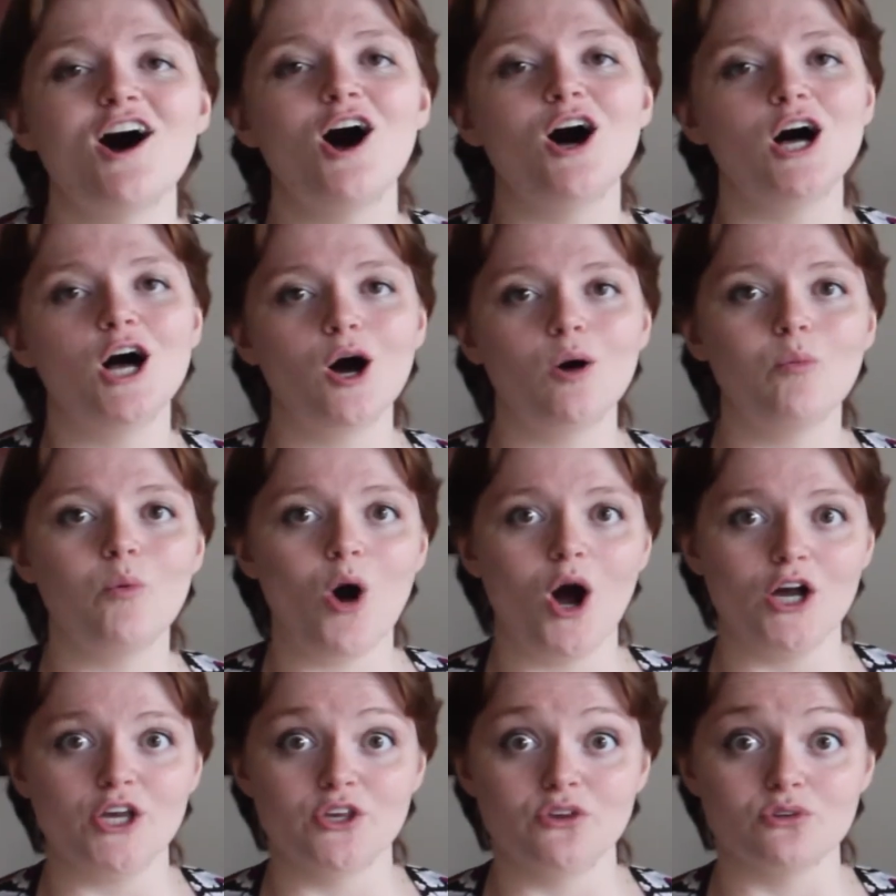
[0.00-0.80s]
I'll help
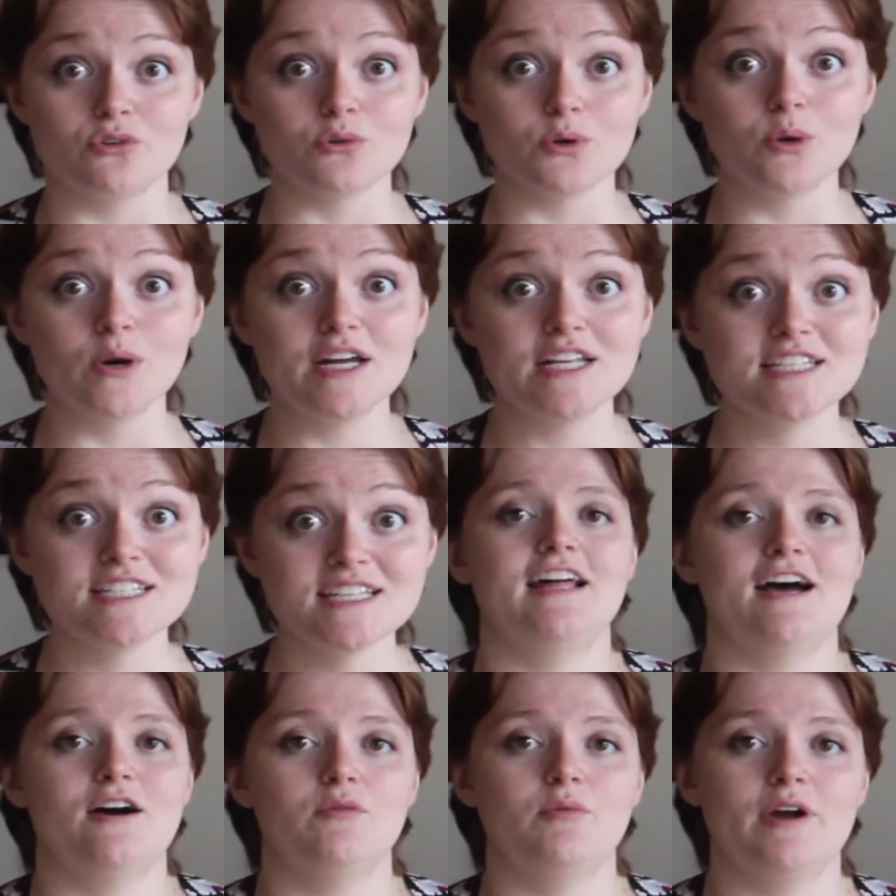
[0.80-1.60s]
walk you through it. So
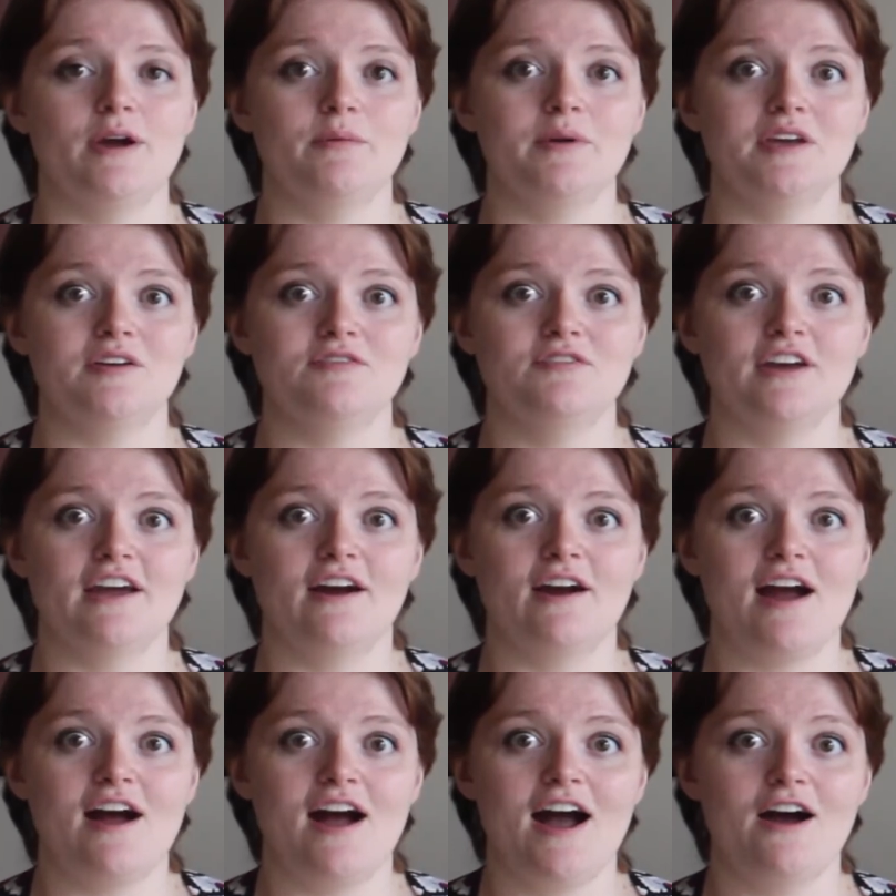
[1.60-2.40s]
that way we can
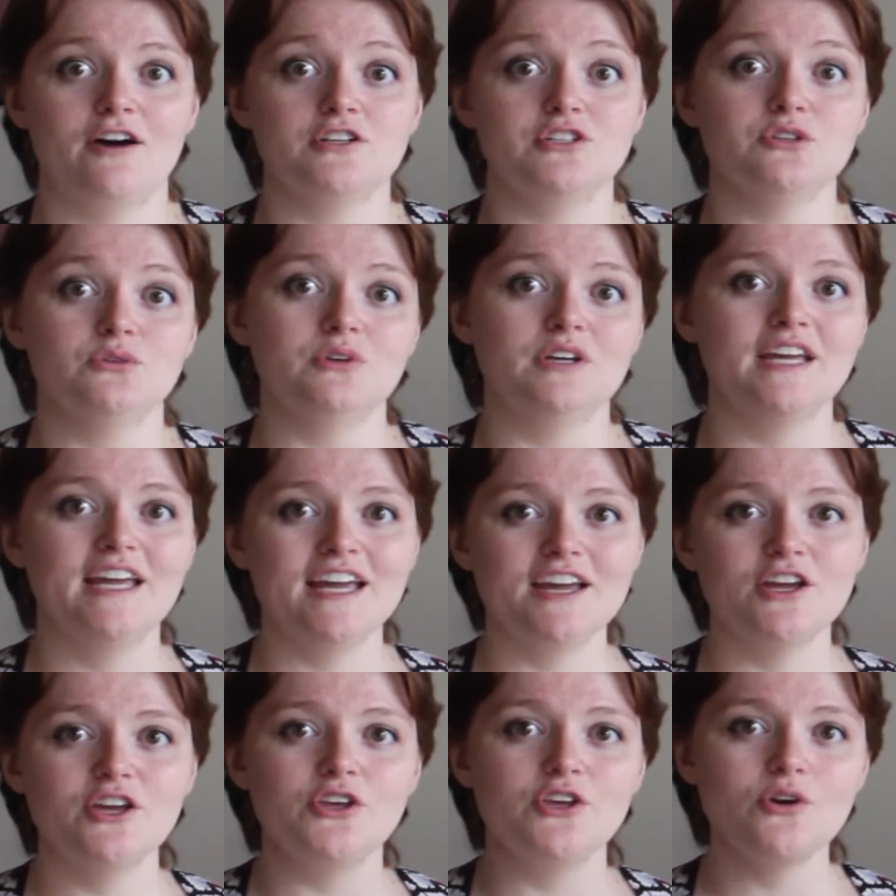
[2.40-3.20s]
figure out how to
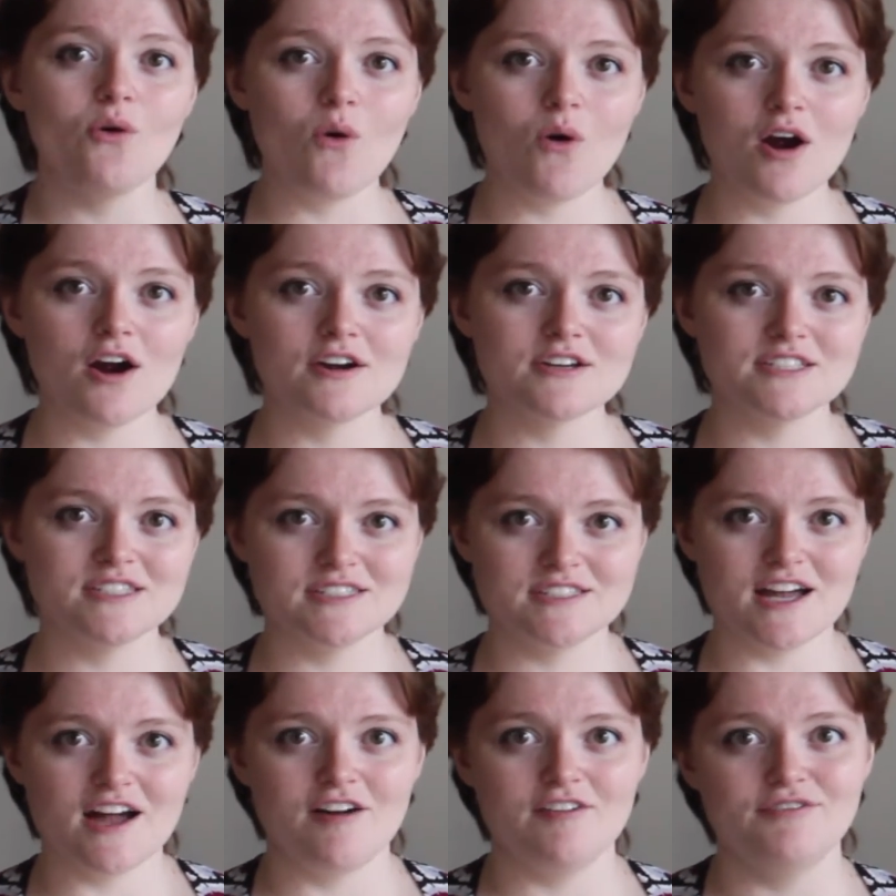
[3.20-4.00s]
get your
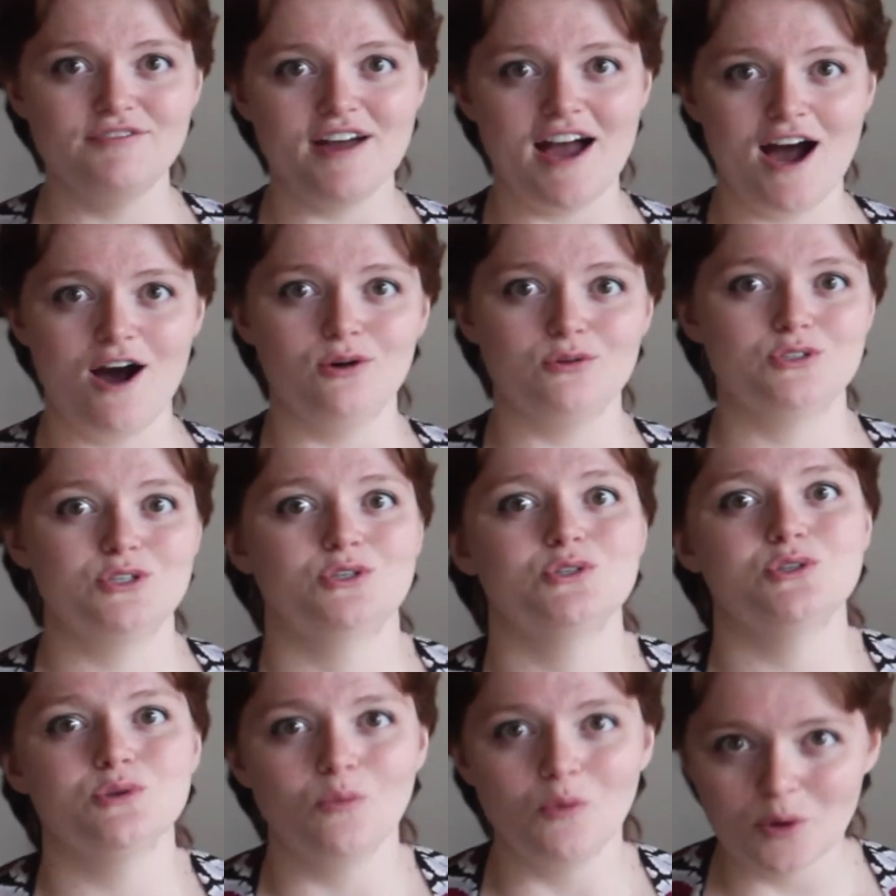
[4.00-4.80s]
stuff out
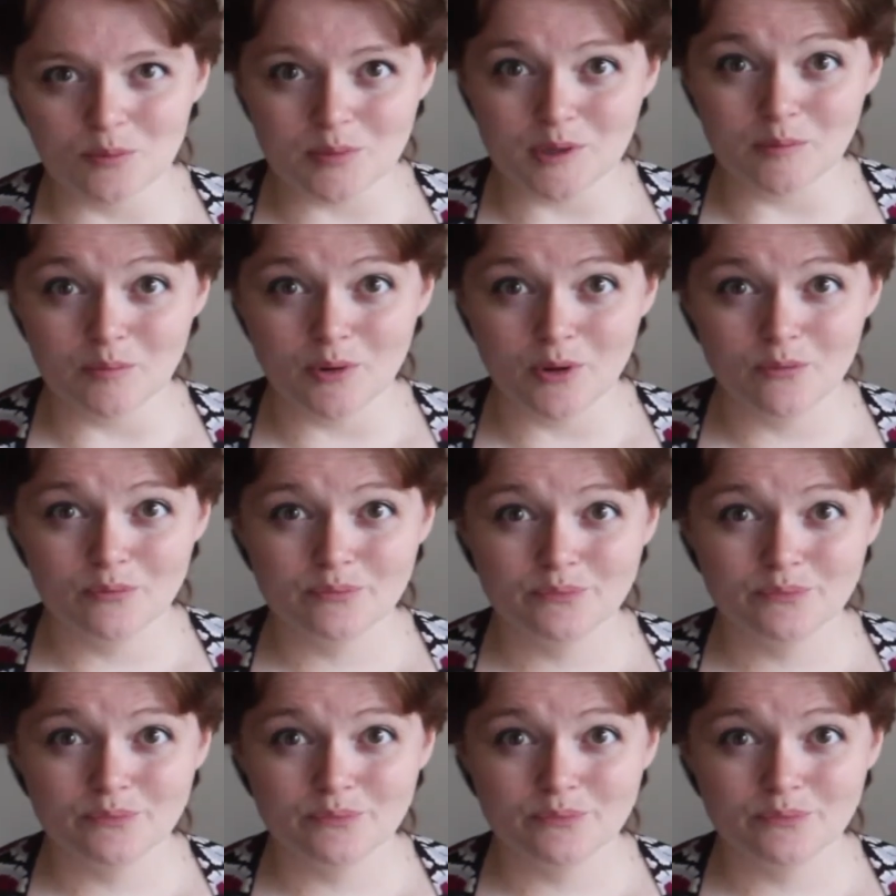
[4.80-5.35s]
to more people.